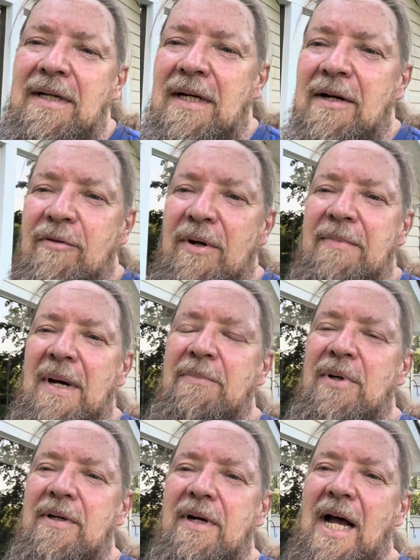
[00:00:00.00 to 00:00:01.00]

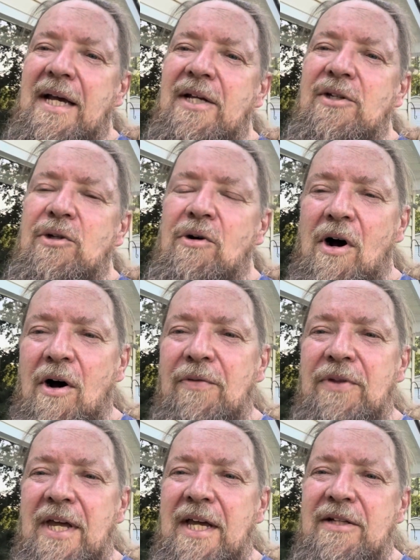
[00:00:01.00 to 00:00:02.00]
Remember, I can do all
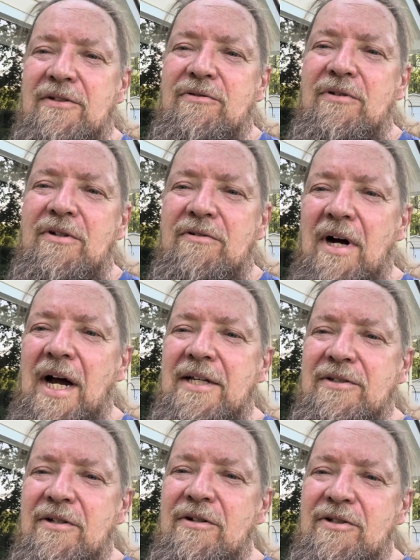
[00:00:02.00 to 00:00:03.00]
things through
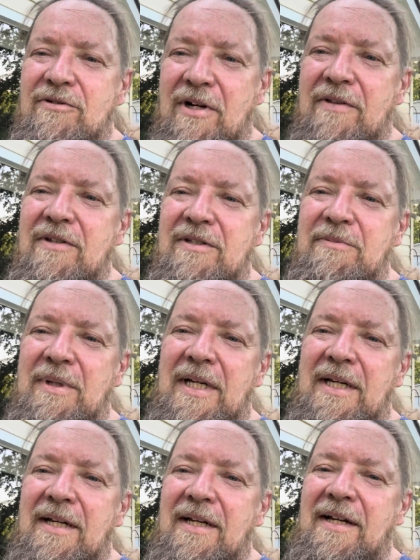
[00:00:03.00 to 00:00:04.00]
Christ who strengthens me.
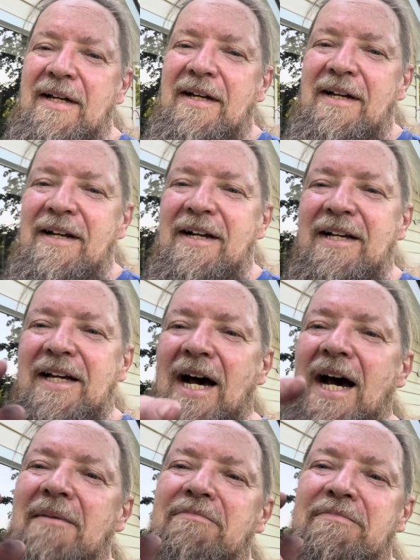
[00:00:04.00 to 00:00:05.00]

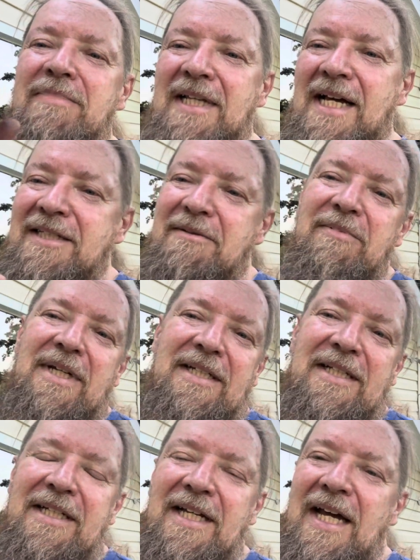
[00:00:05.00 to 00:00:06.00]
God blessed me
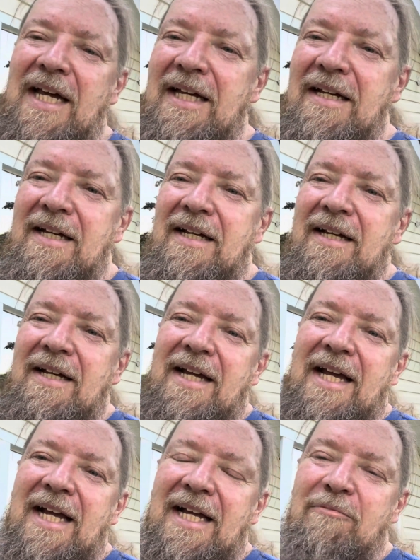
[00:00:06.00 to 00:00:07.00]
today.
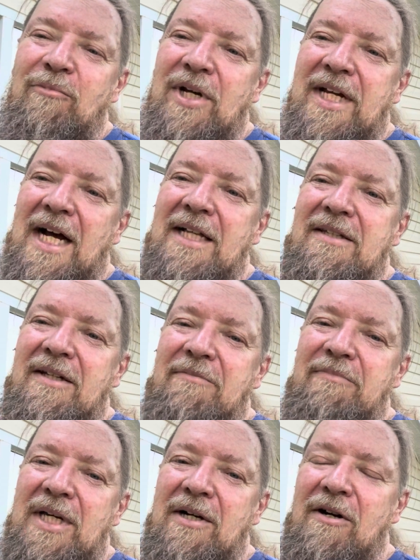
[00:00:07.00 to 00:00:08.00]
And we got the
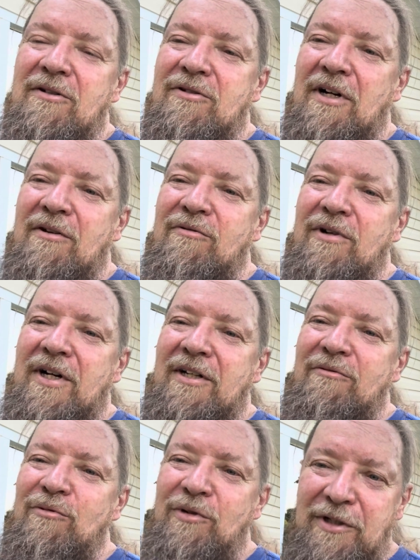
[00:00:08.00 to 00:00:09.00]
Holley truck
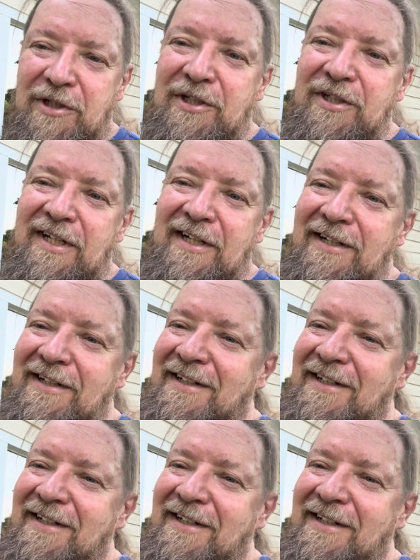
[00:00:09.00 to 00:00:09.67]
running really good.